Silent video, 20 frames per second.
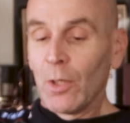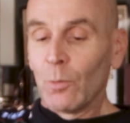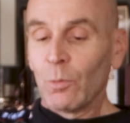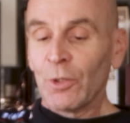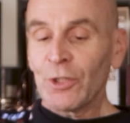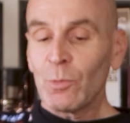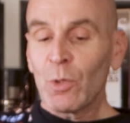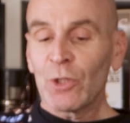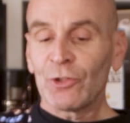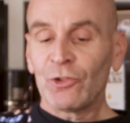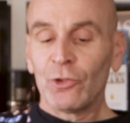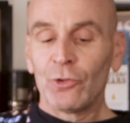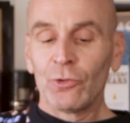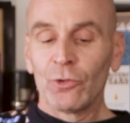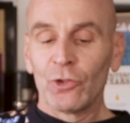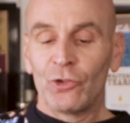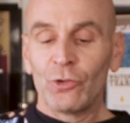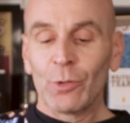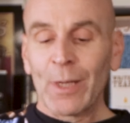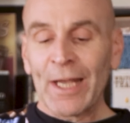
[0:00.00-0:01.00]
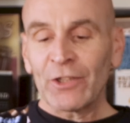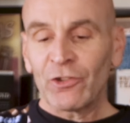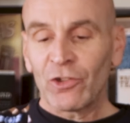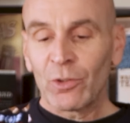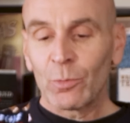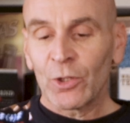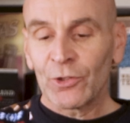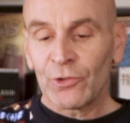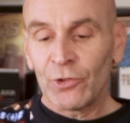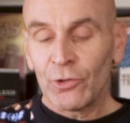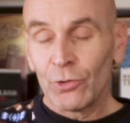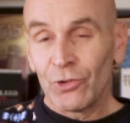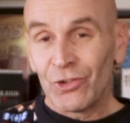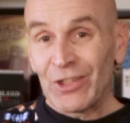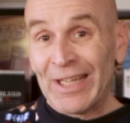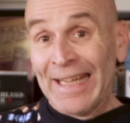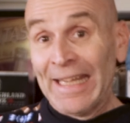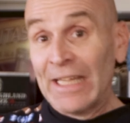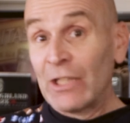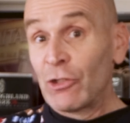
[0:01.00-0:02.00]
What you want to do is you actually want to
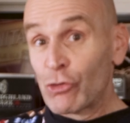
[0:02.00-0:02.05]
use a